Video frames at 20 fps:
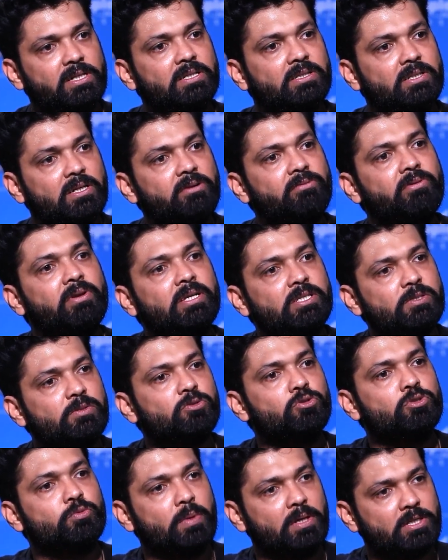In third week,
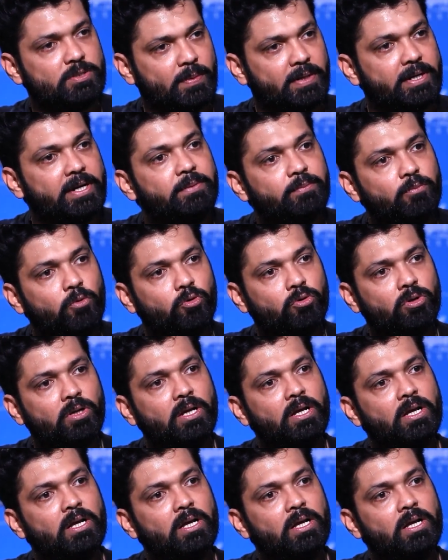to spread it more.